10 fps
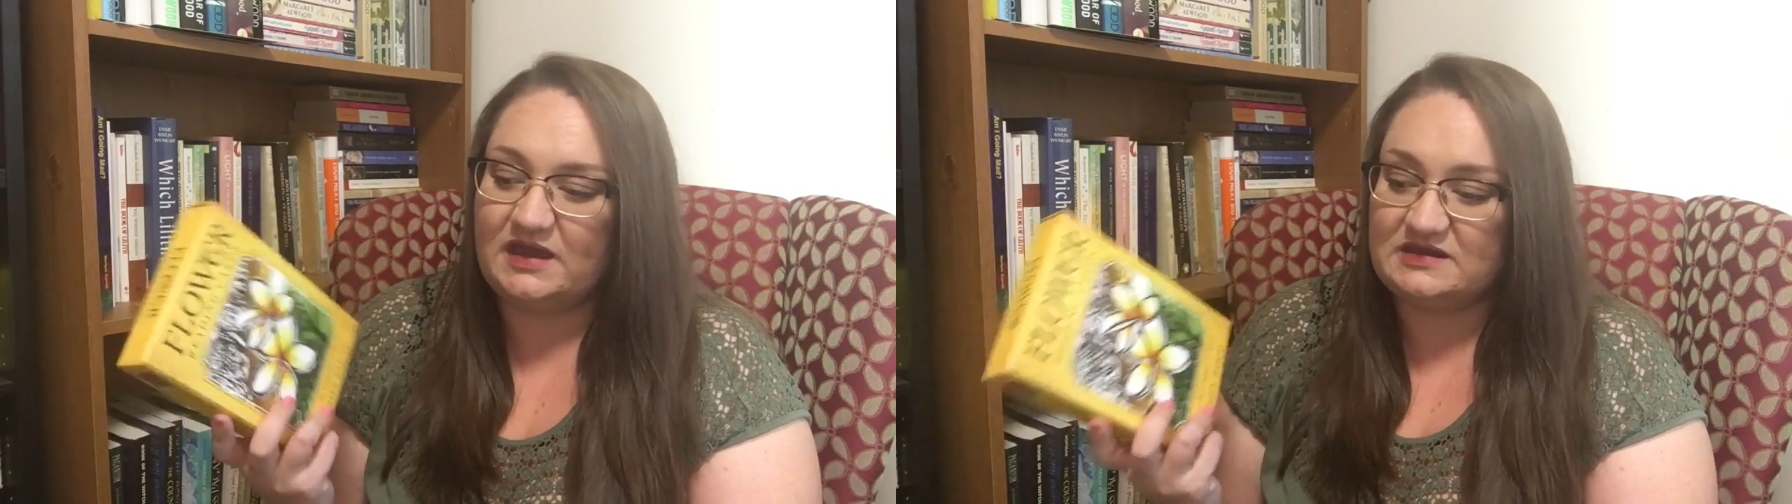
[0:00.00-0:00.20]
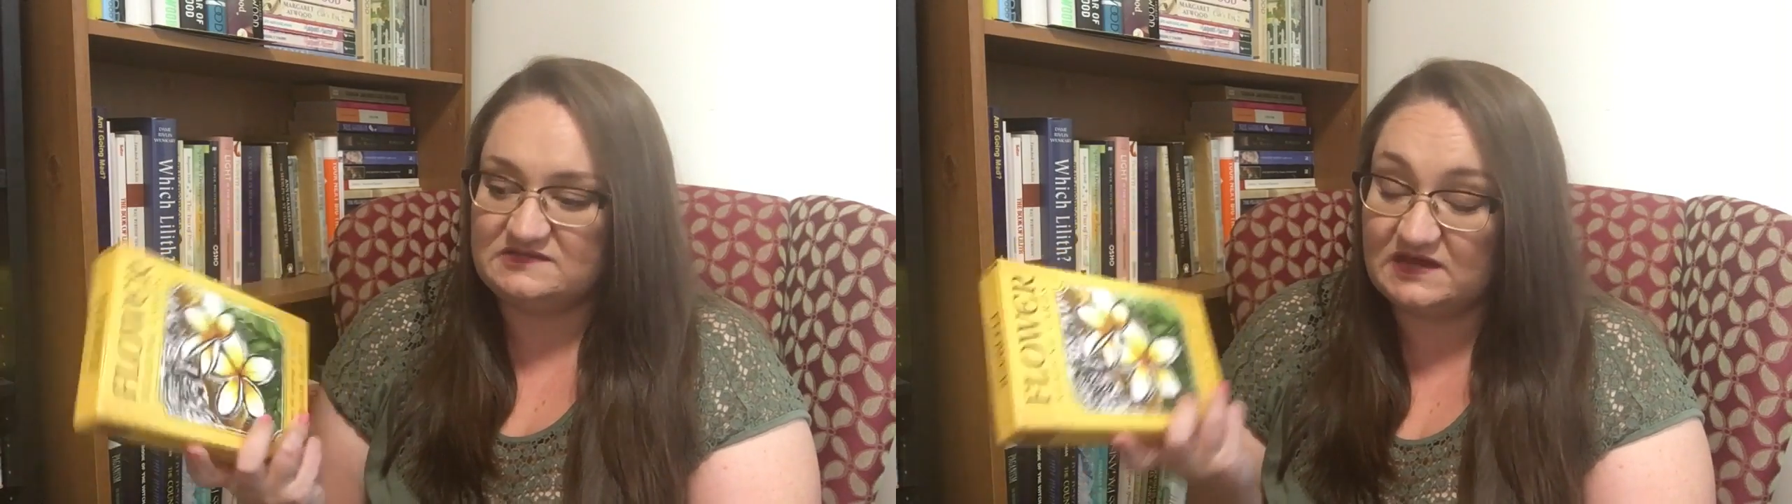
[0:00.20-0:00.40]

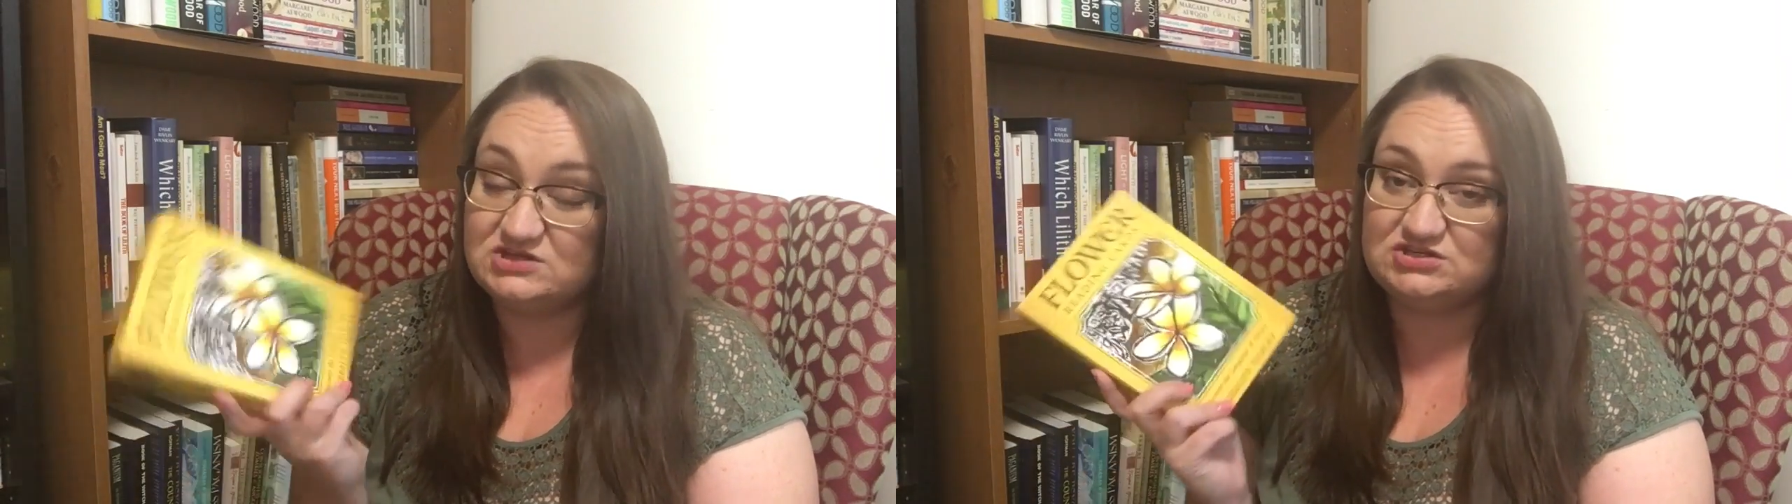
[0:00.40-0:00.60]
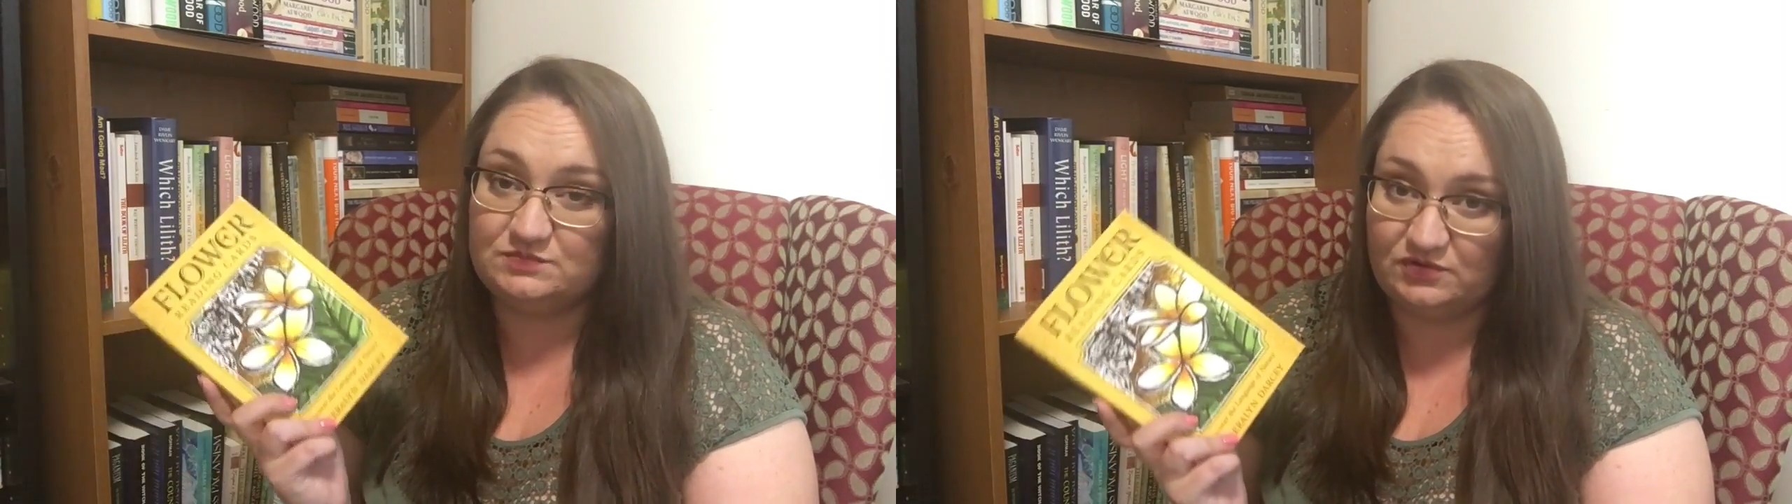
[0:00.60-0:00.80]
and
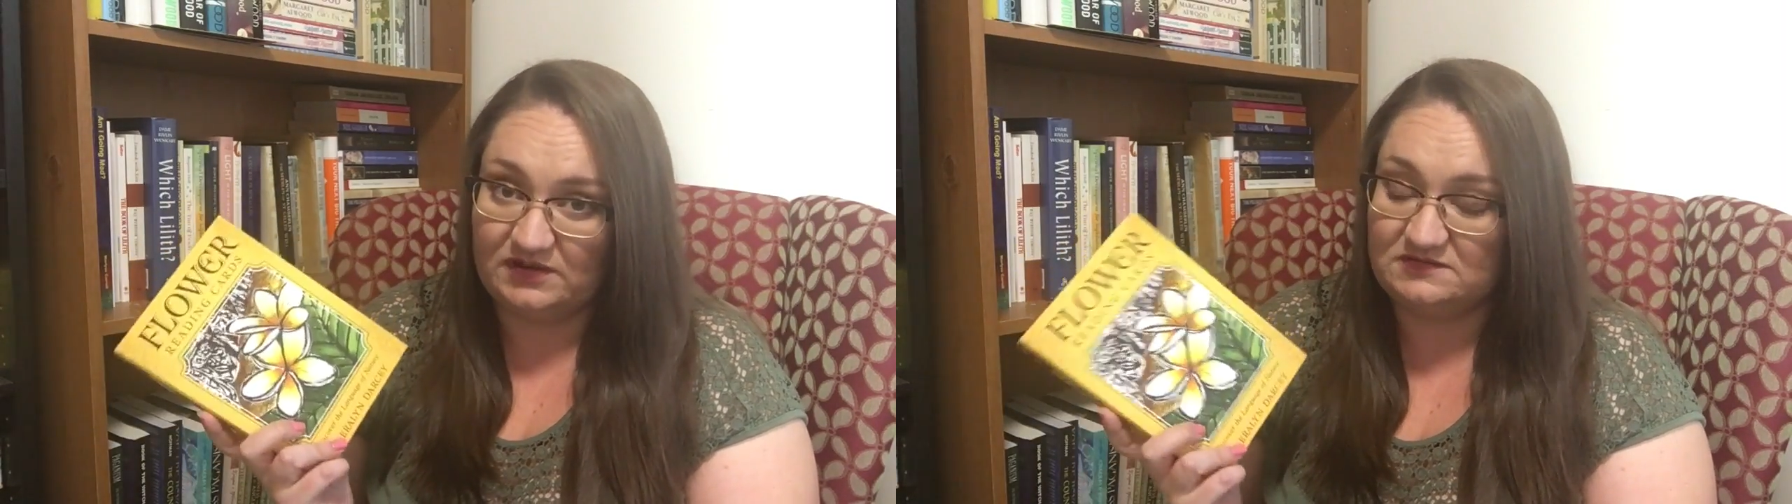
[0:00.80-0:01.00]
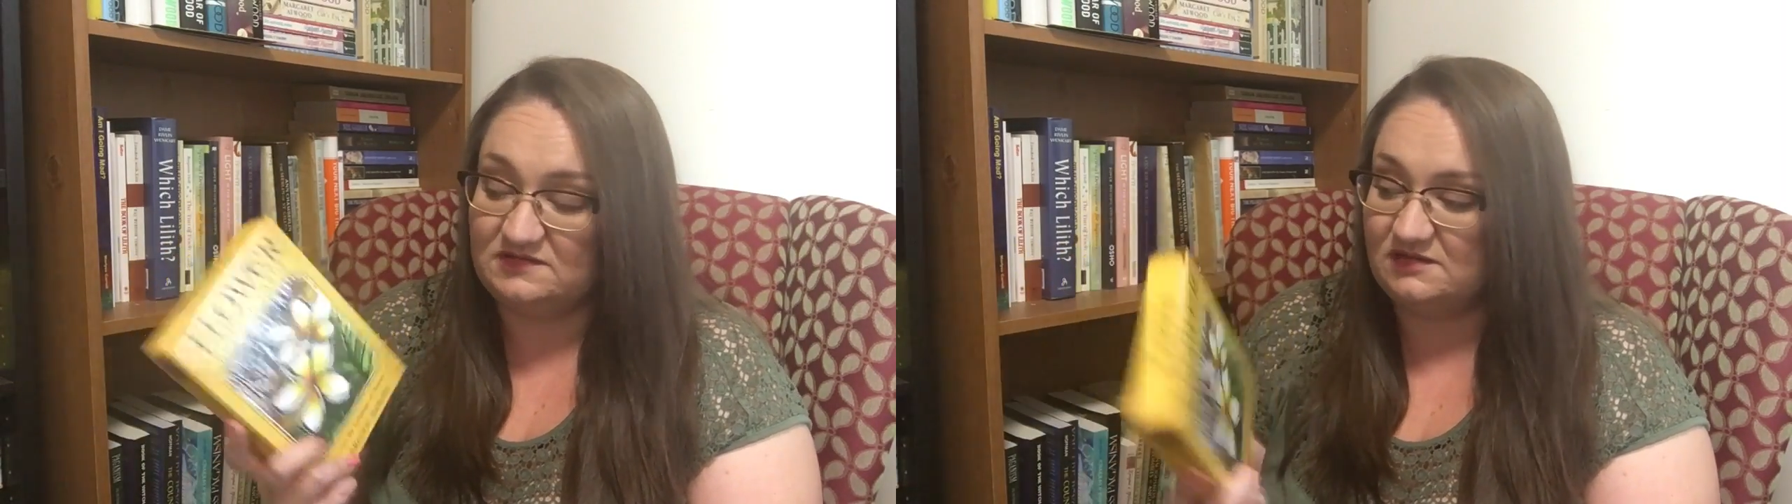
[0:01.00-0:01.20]
intention put
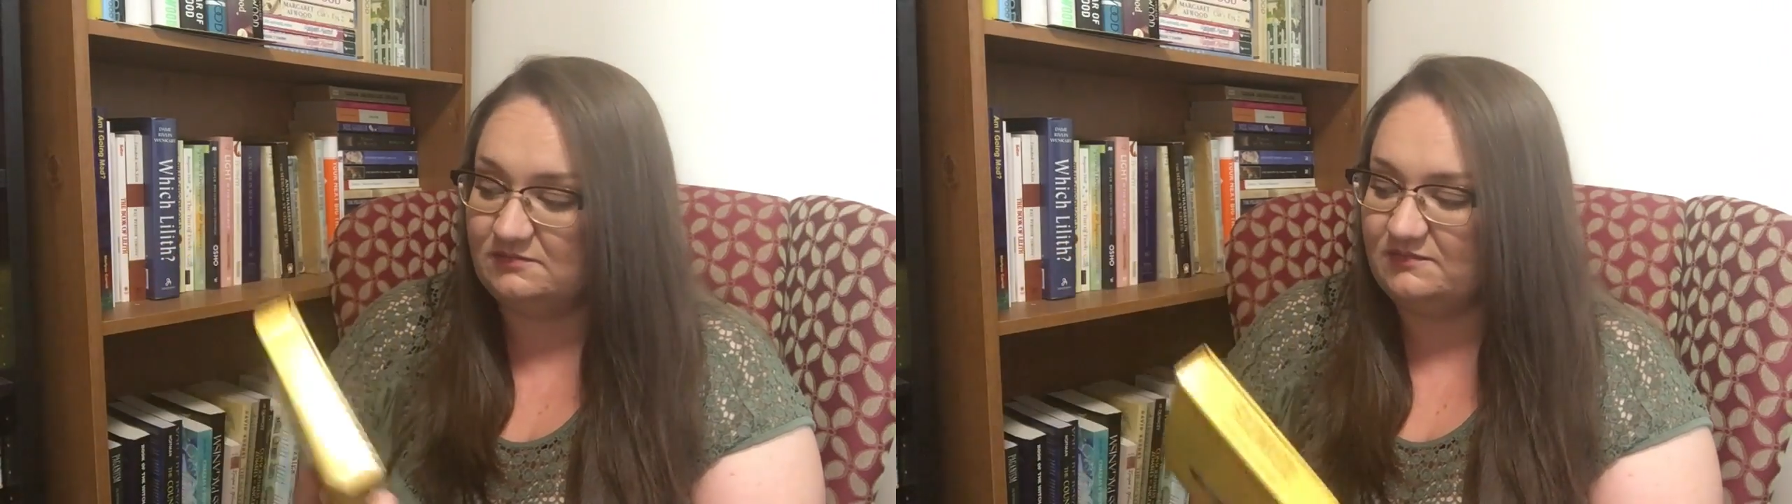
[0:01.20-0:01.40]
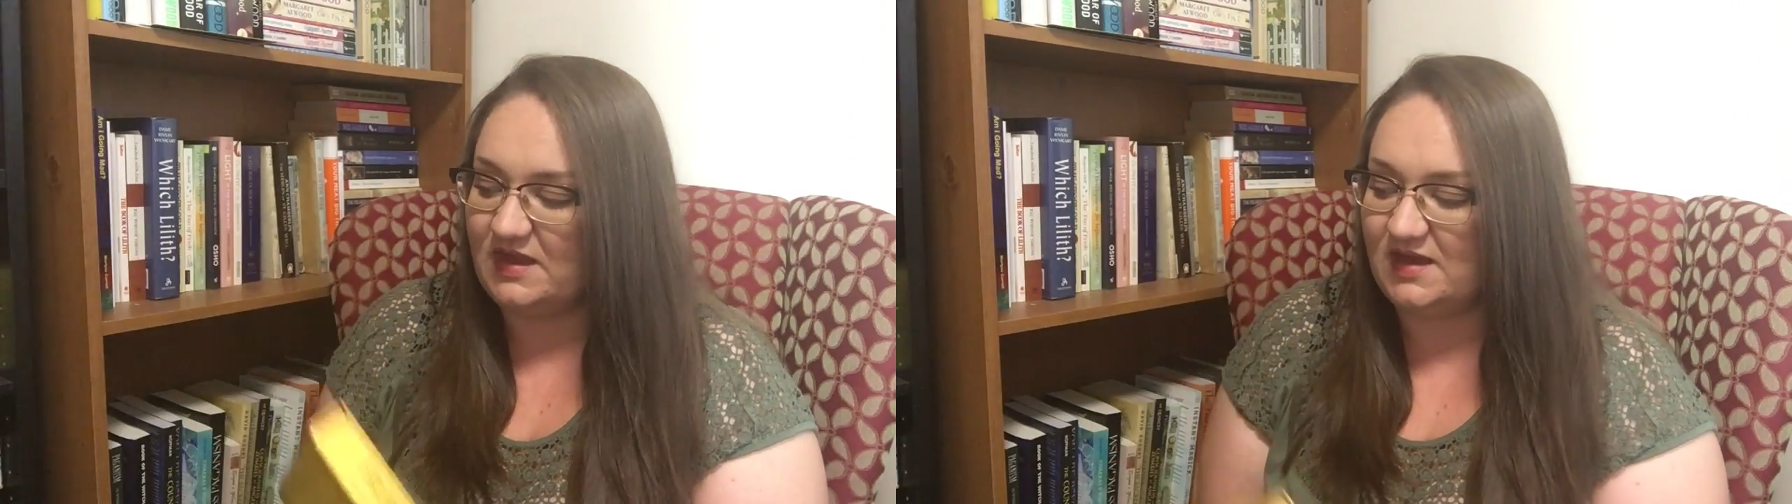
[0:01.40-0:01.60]
into them,